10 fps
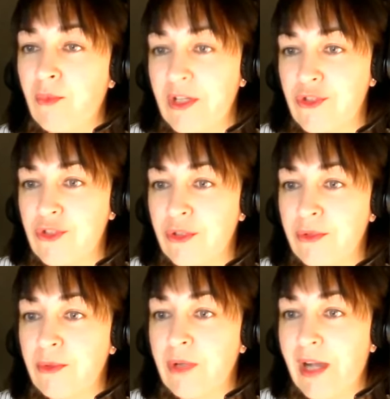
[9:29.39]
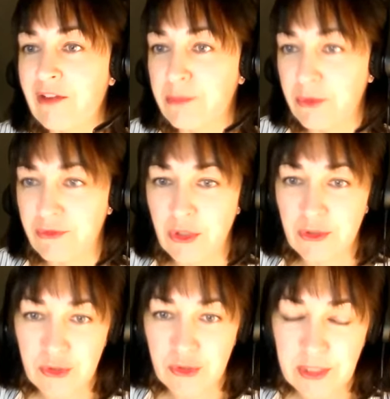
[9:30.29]
once you have moved
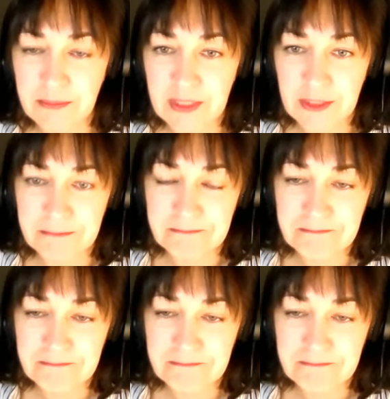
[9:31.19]
on to treatment.